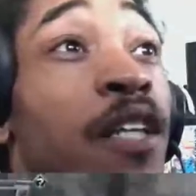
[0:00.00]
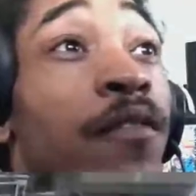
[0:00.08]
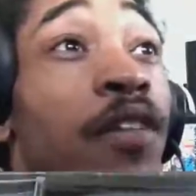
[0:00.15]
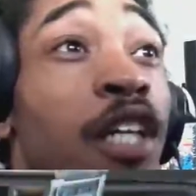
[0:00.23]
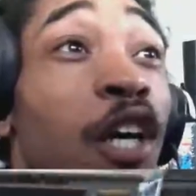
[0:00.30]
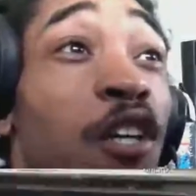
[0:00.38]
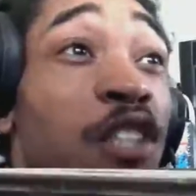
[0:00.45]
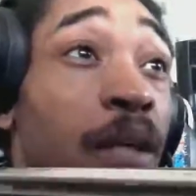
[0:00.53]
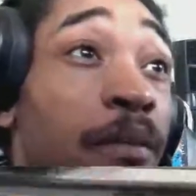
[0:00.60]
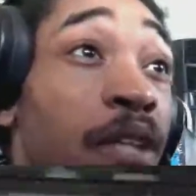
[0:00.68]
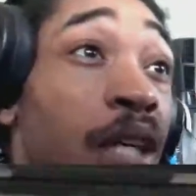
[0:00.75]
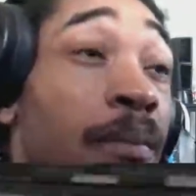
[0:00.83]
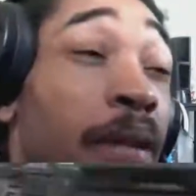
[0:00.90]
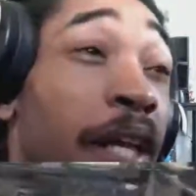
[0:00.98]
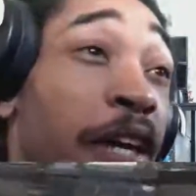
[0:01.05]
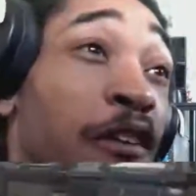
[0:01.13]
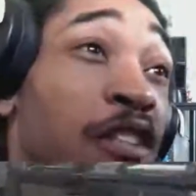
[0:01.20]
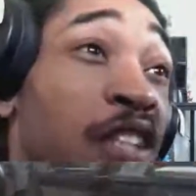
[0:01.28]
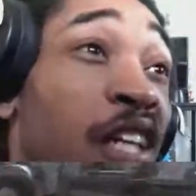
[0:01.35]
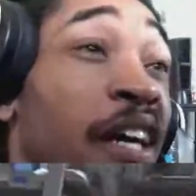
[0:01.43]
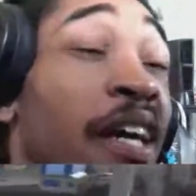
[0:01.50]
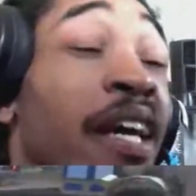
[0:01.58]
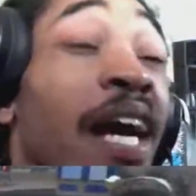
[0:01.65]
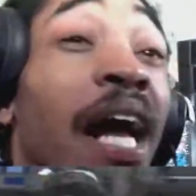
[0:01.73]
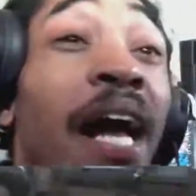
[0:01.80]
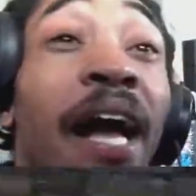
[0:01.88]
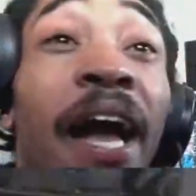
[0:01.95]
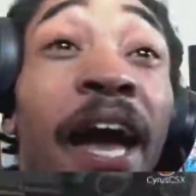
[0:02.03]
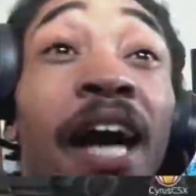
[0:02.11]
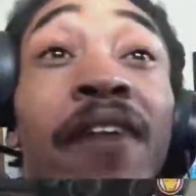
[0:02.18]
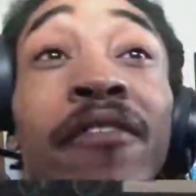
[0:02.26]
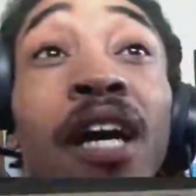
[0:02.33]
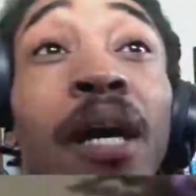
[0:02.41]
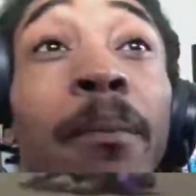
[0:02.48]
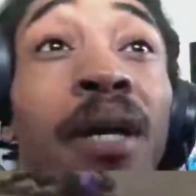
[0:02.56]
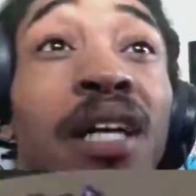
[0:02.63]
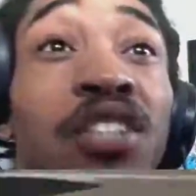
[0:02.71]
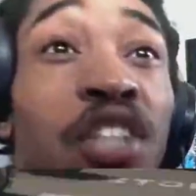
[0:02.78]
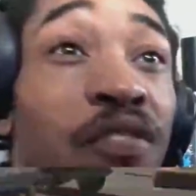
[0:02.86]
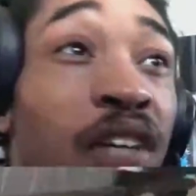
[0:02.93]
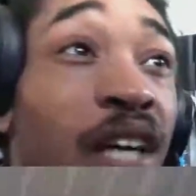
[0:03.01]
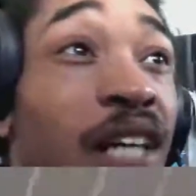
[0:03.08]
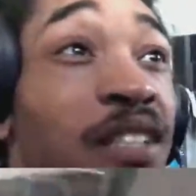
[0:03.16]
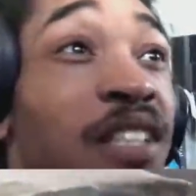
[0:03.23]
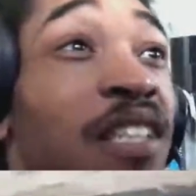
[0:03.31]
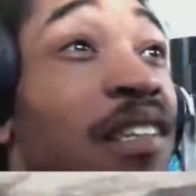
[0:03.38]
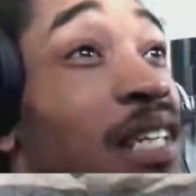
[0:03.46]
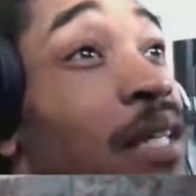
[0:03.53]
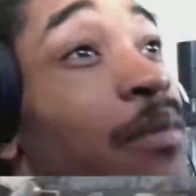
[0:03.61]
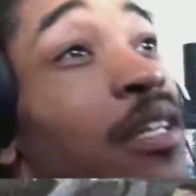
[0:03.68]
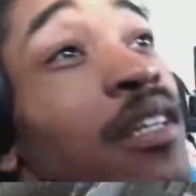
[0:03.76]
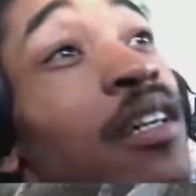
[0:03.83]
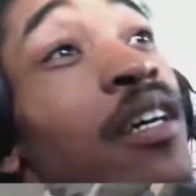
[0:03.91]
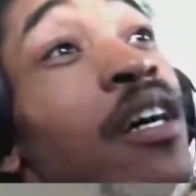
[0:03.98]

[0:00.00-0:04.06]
videos coming up later today. I have a bunch of content coming.